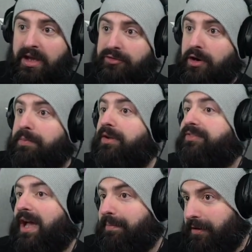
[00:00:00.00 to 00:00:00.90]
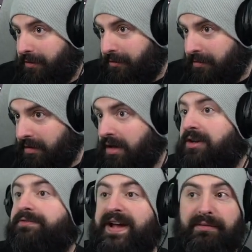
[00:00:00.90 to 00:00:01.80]
Trouble of Tabo,
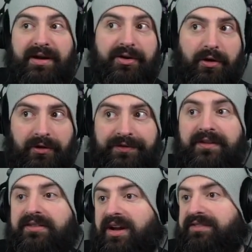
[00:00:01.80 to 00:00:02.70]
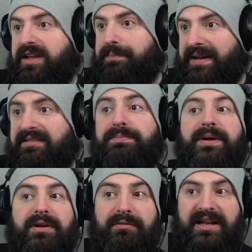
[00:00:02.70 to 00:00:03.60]
Farewell North, Side of the Abyss,
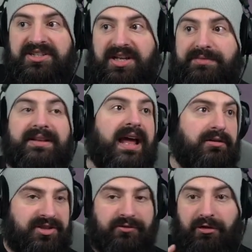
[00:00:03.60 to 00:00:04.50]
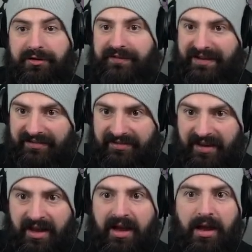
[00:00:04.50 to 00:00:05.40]
Building Relationships, and now Just Crow Things.
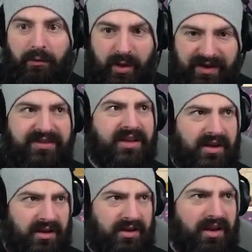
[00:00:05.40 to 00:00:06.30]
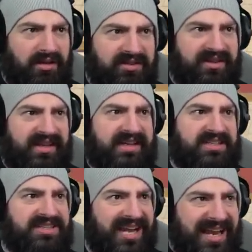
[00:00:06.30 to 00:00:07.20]
We've done a lot today,
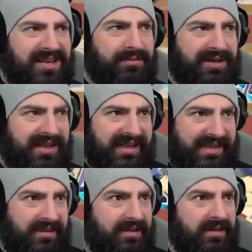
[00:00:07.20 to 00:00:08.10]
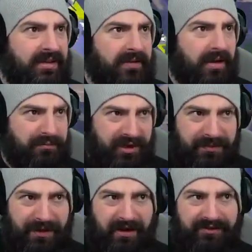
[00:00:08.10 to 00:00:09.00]
genuinely. I'm pretty
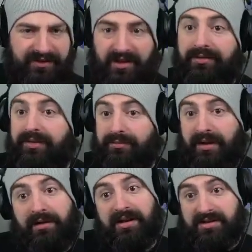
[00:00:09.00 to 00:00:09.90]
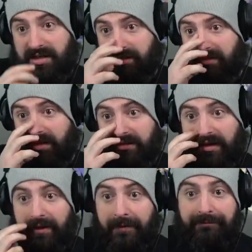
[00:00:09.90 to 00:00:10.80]
proud of ourselves as well, actually, so I don't
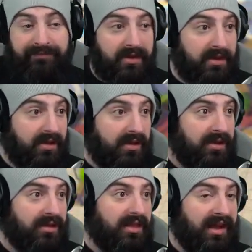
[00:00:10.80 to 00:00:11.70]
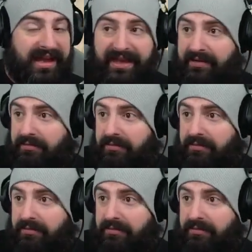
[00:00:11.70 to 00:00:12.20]
know. Like,